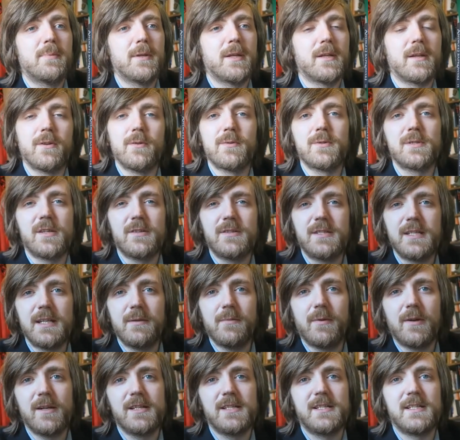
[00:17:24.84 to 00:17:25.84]
But you can also
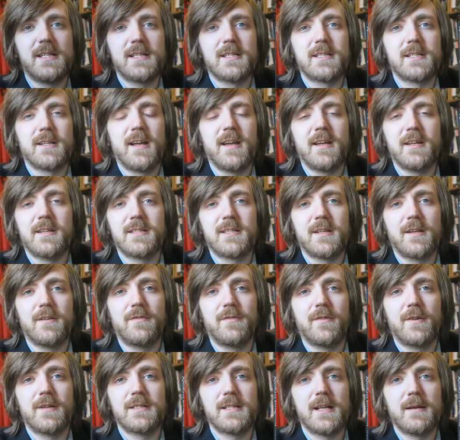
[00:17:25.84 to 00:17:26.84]
see why he's disliked.
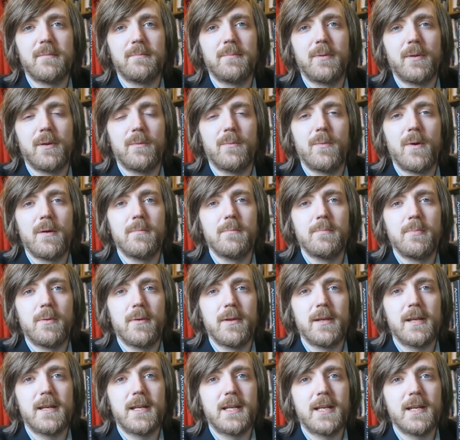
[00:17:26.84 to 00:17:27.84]
So, for example, at one
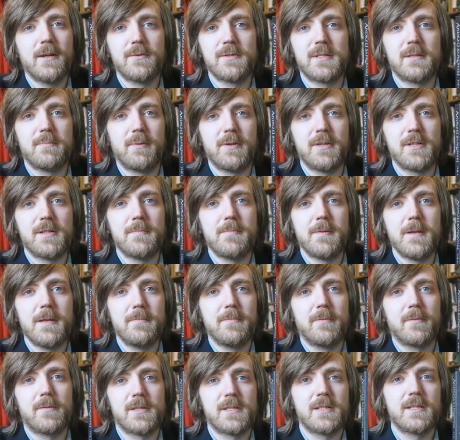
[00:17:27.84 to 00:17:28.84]
point he kills a bunch of
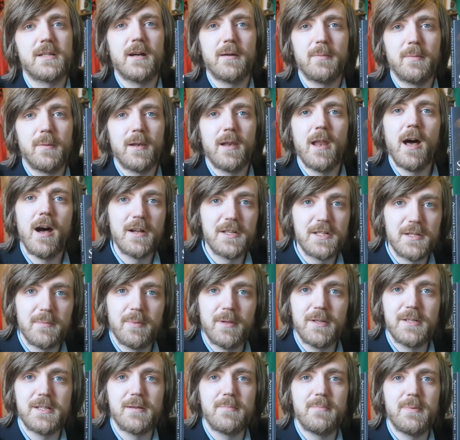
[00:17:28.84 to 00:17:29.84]
people to stop a
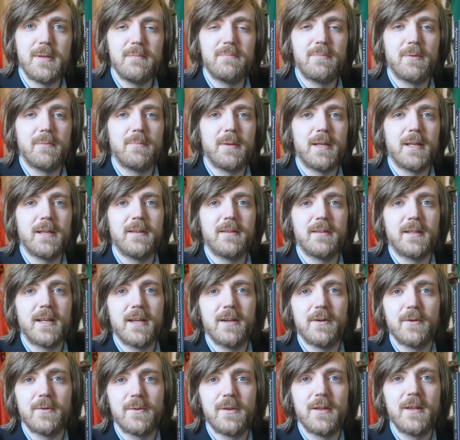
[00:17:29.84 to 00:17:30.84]
larger bunch of people being
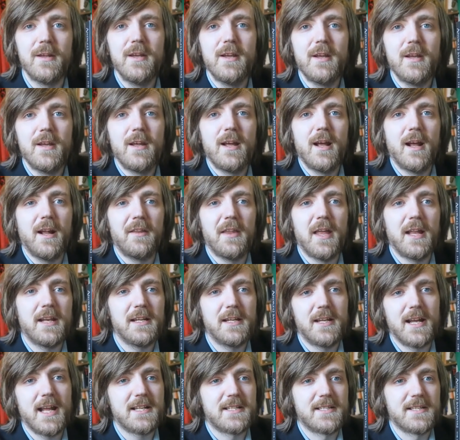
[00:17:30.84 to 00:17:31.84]
killed, and
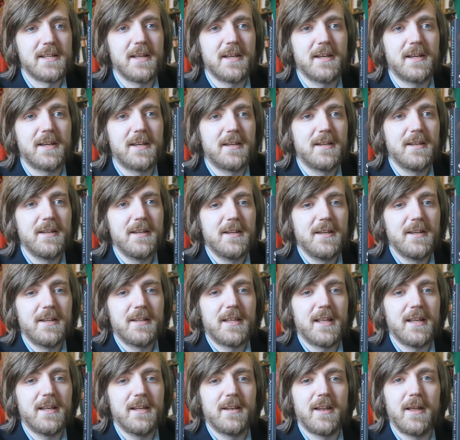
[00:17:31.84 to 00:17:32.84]
then he gets like
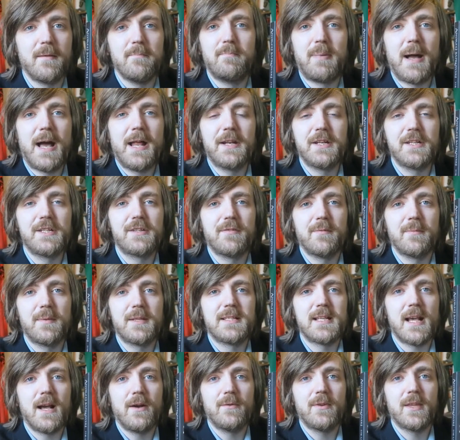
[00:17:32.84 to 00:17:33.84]
they like banished from
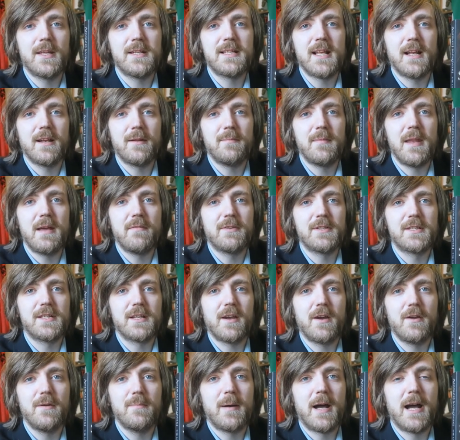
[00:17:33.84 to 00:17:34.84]
the town. They tell him never
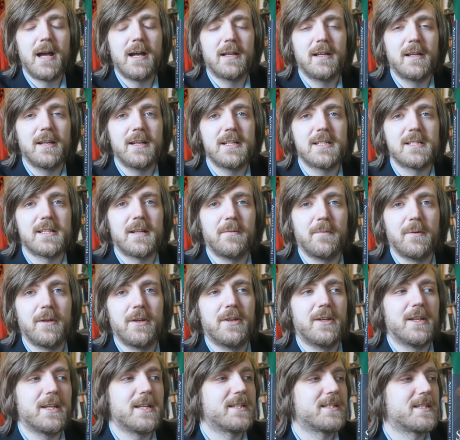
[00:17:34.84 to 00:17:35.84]
to go back, and he's like,
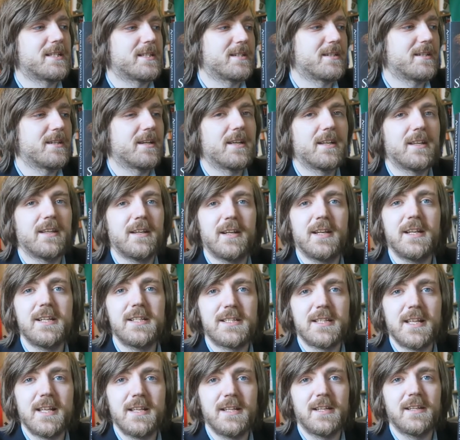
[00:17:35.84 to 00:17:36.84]
"Well, at least uh, they, at
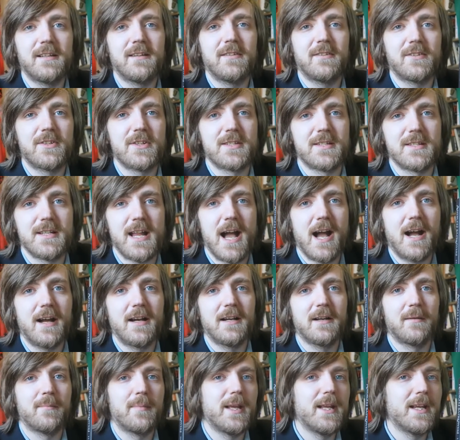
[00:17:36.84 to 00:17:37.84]
least they didn't just
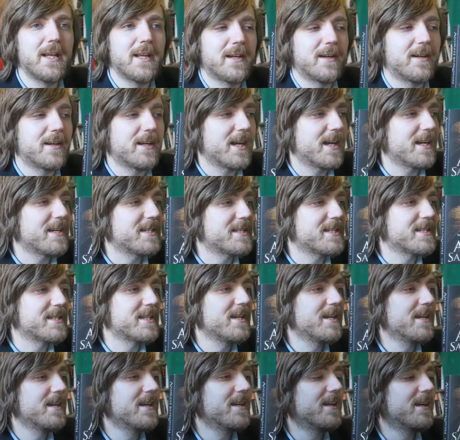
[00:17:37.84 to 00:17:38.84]
hang me, I guess."